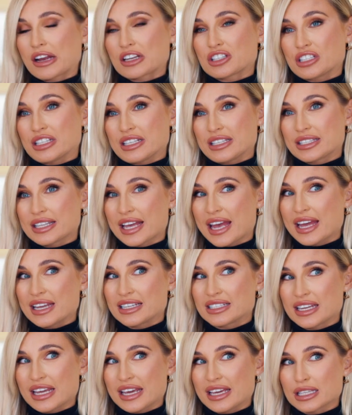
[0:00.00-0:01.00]
actually said
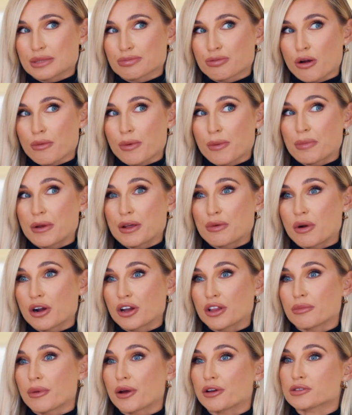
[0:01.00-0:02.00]
it's probably one of the
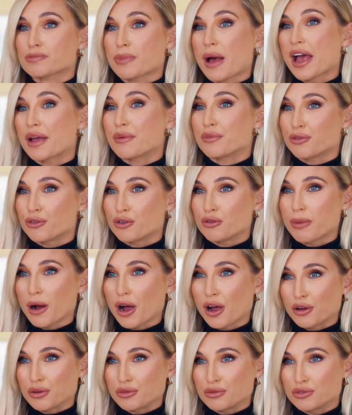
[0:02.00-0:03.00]
most painful
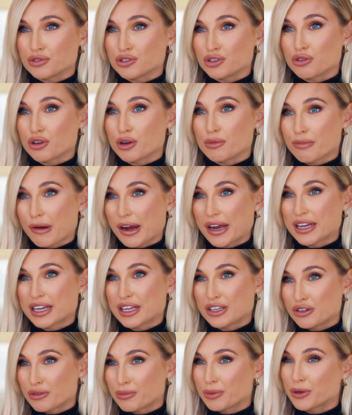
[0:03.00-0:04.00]
bones you can break in your